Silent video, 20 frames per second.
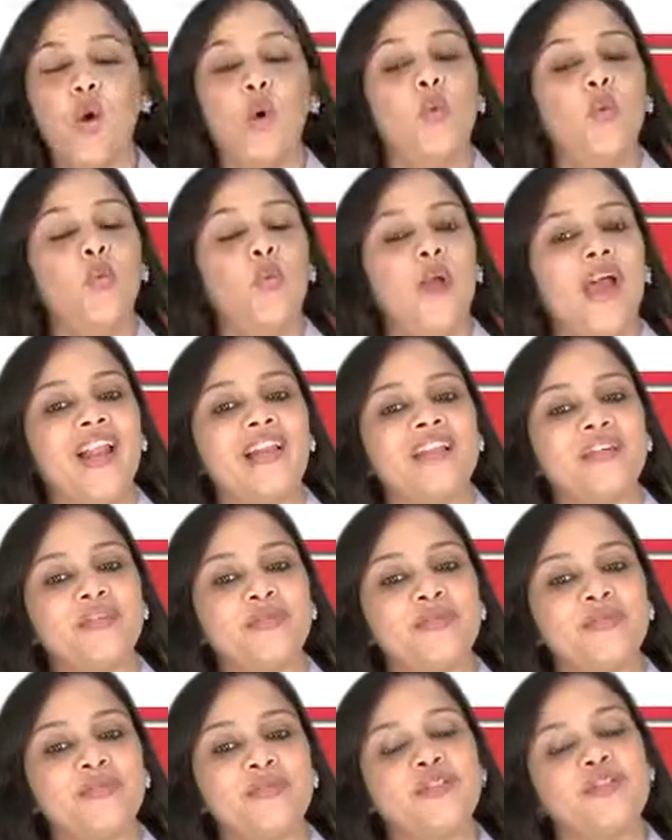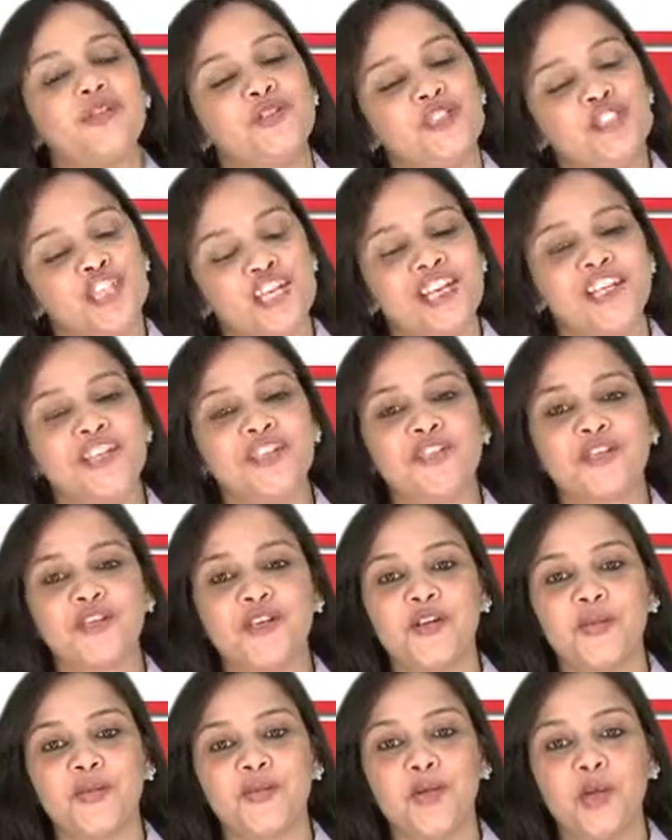Welcome to Genius
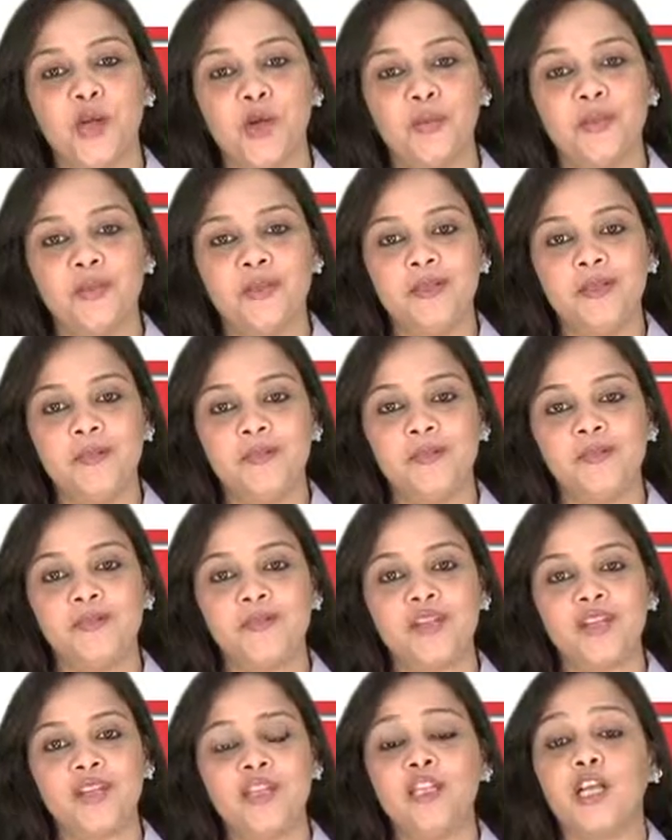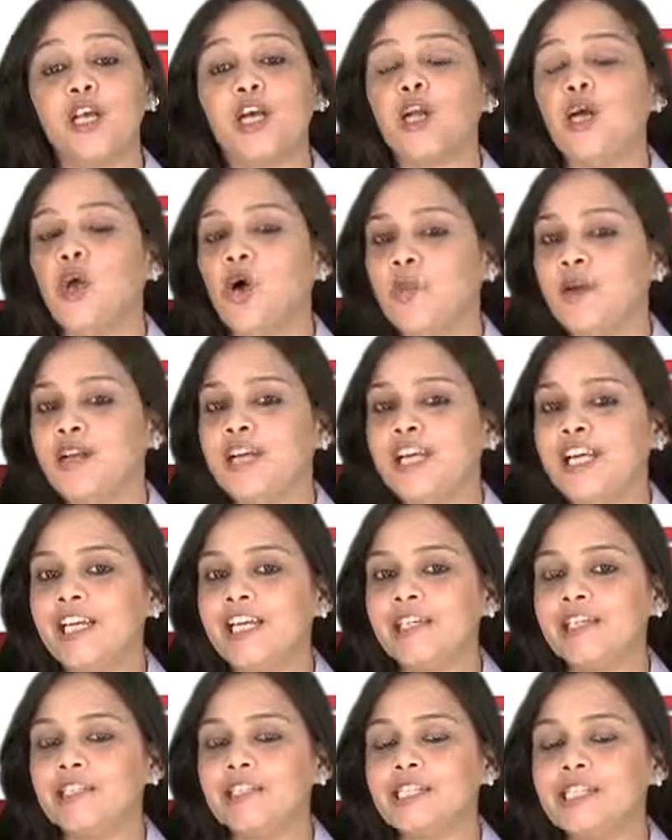Group Global, the global
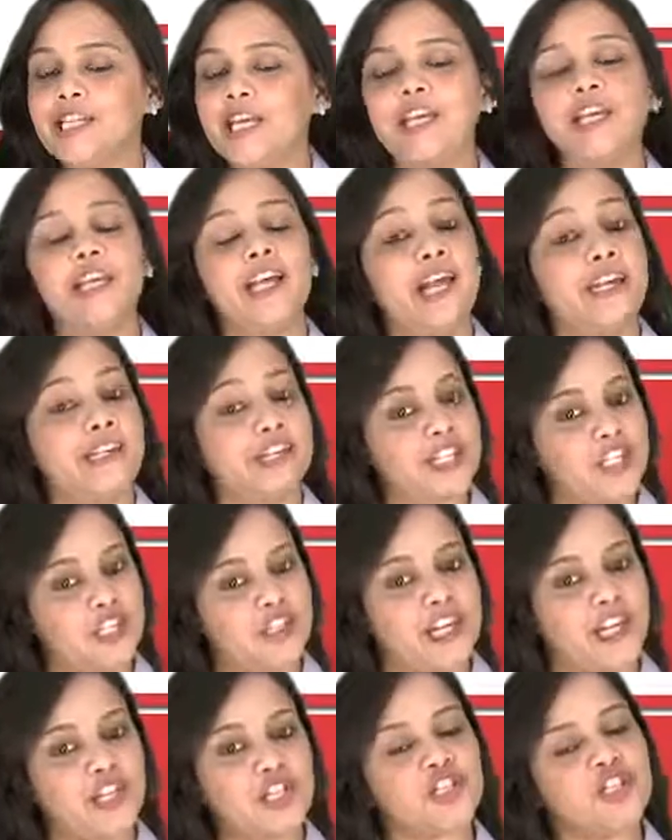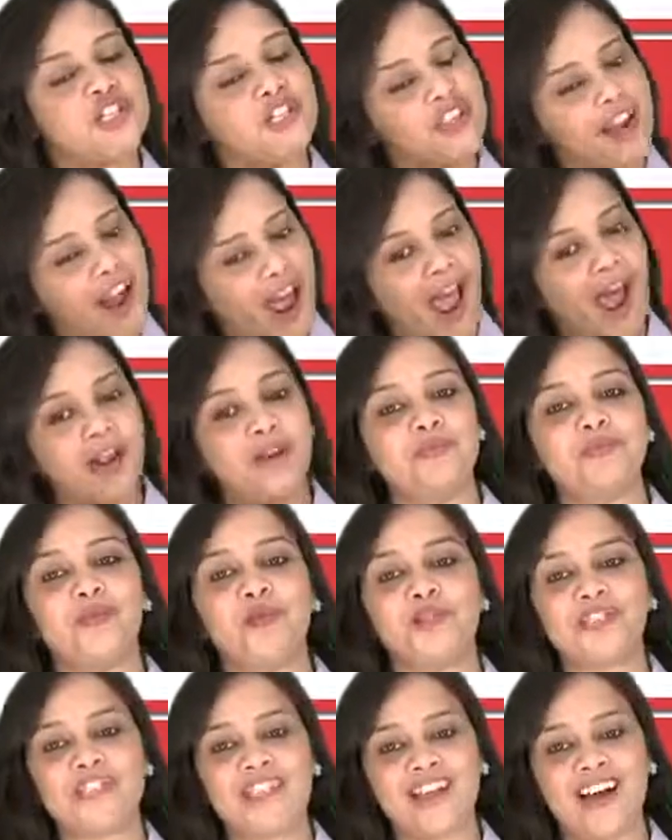leaders in attestation and
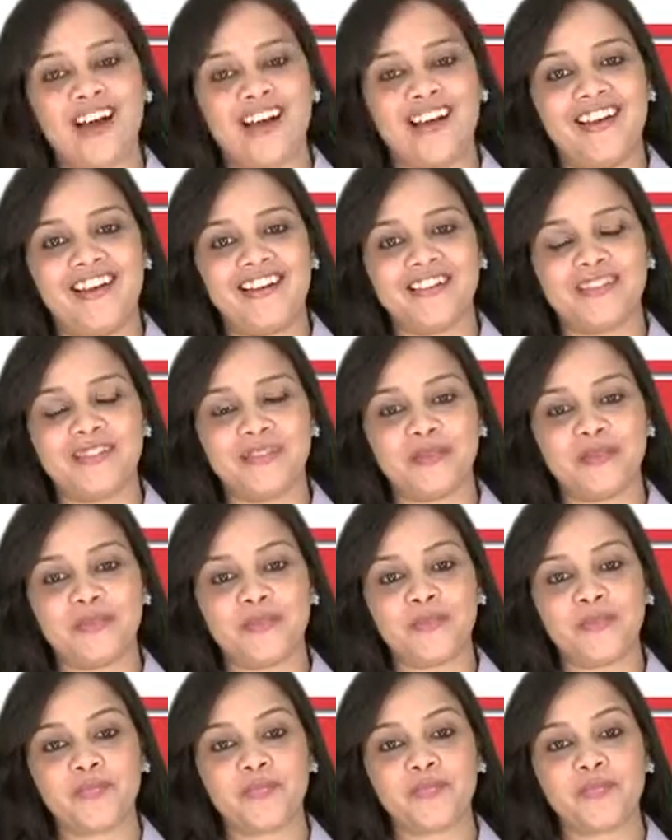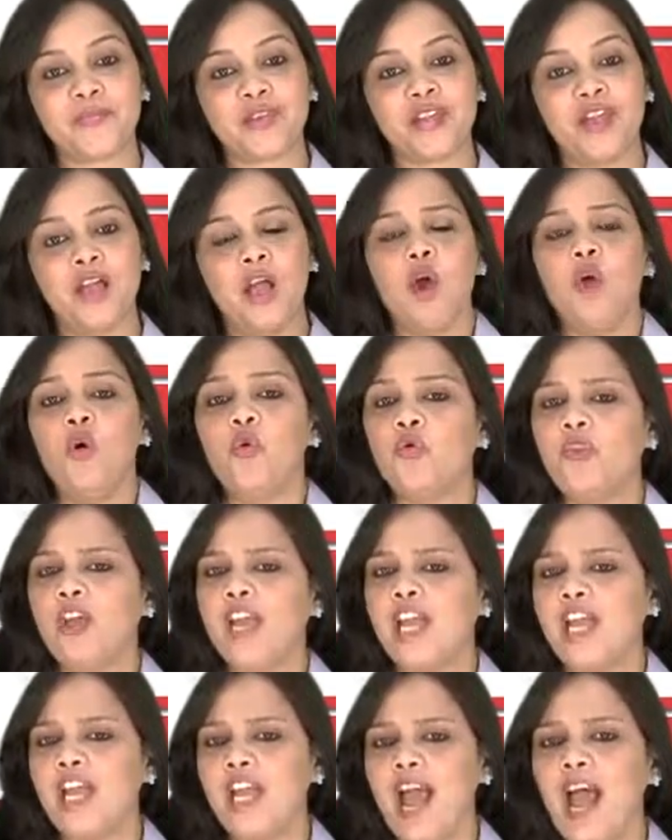apostille.
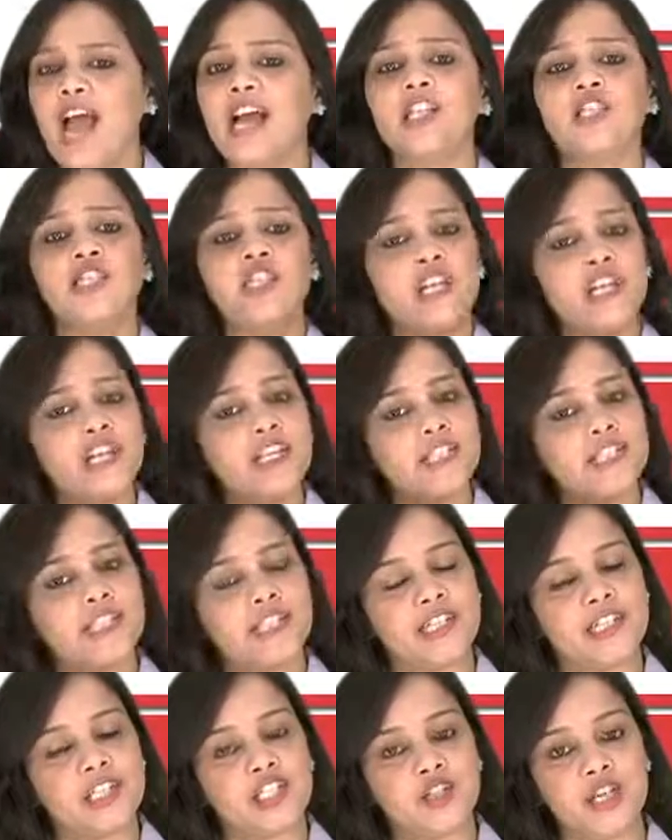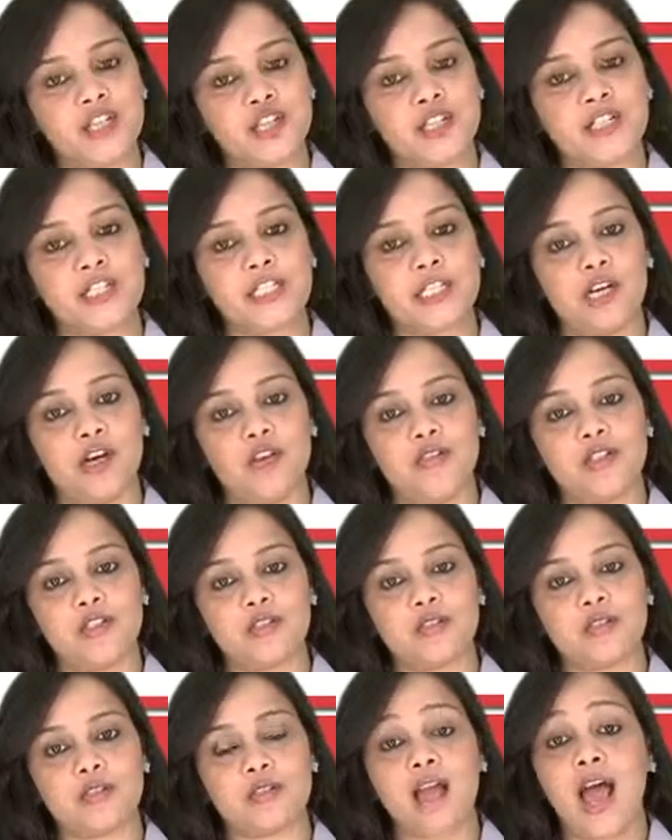We at Genius Attestation
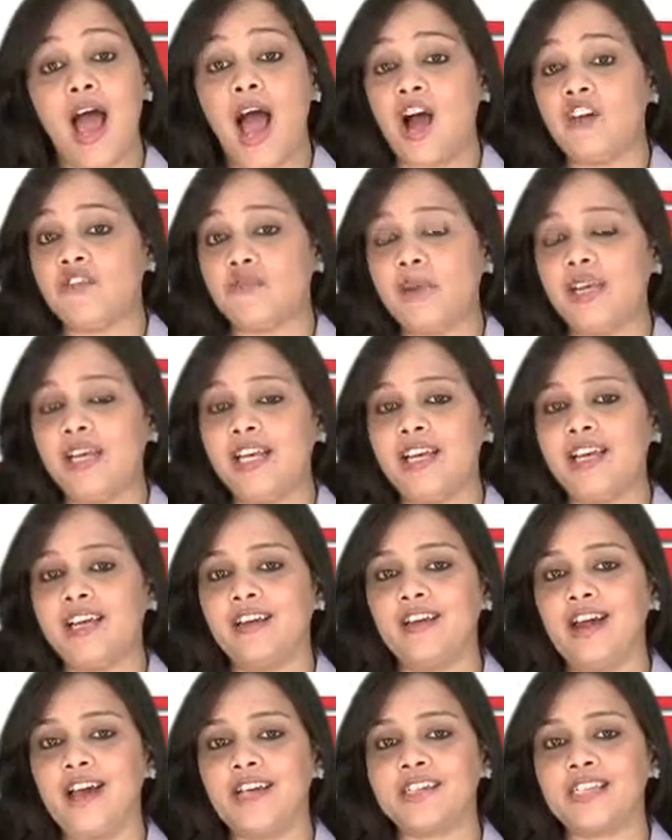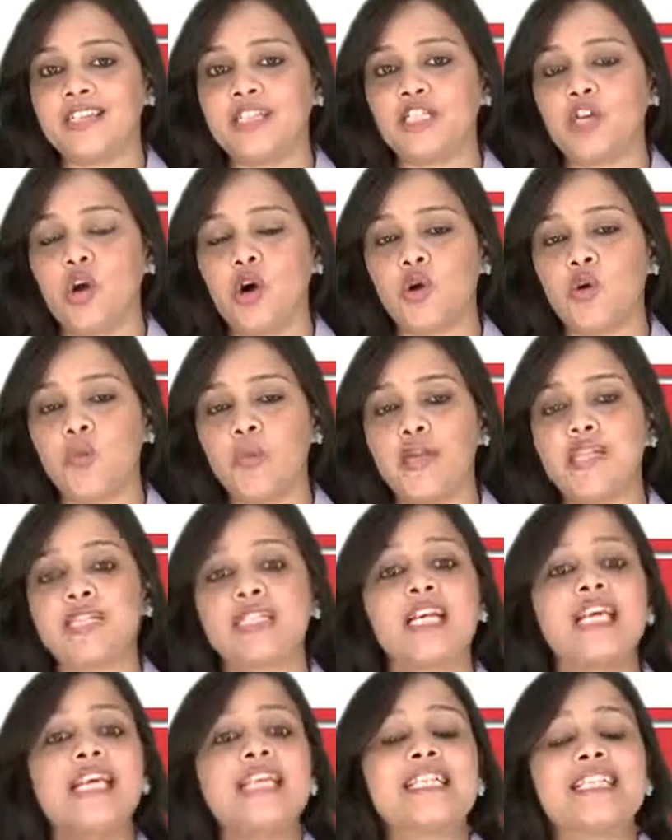Services have been legalizing documents
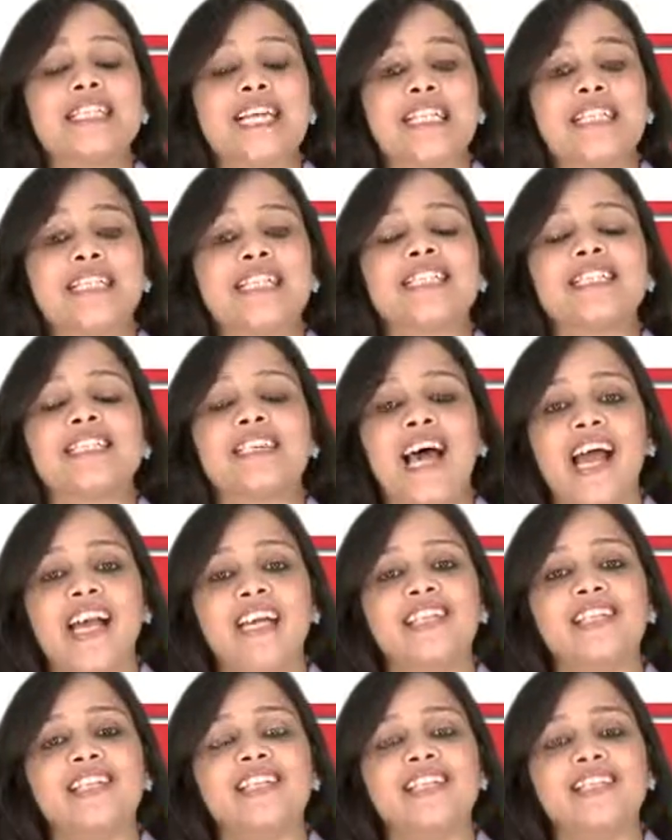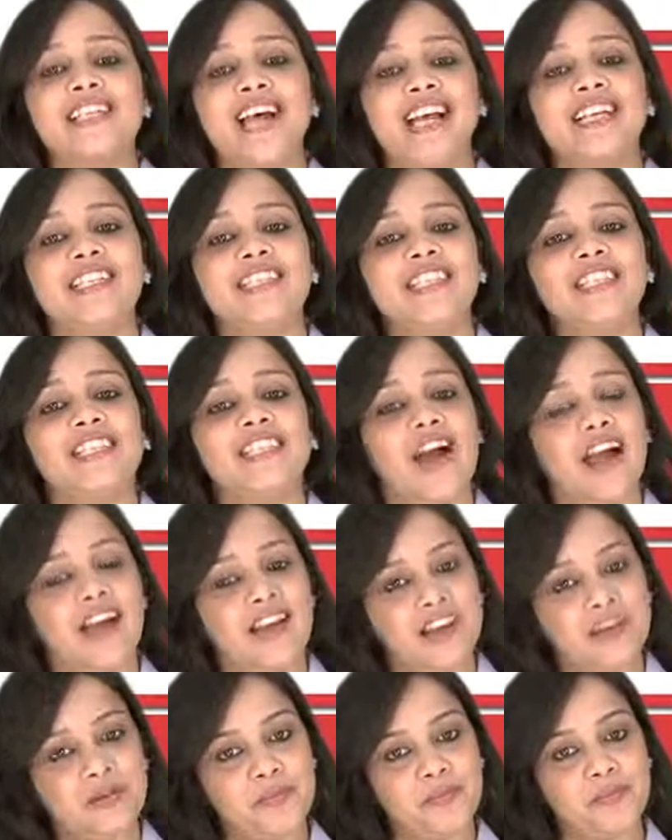since
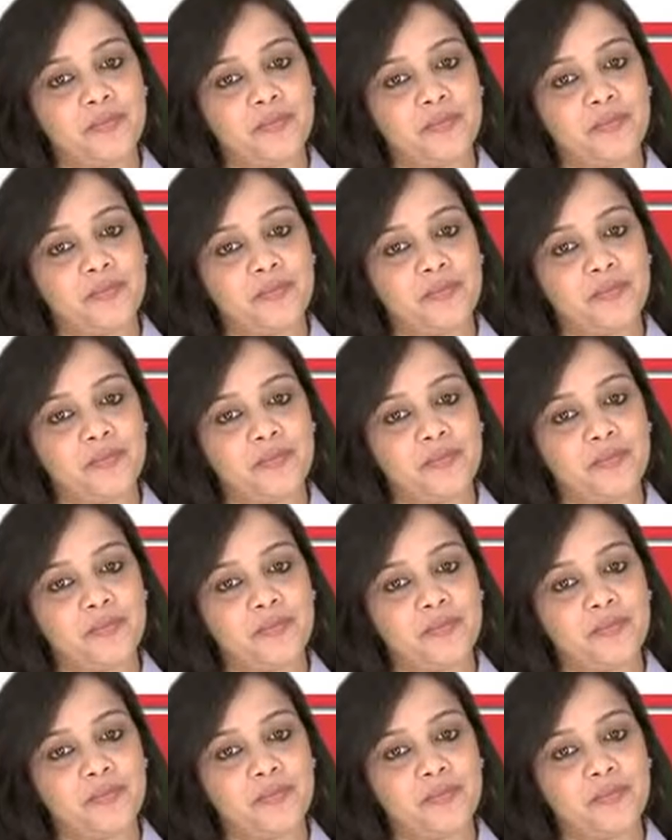1999.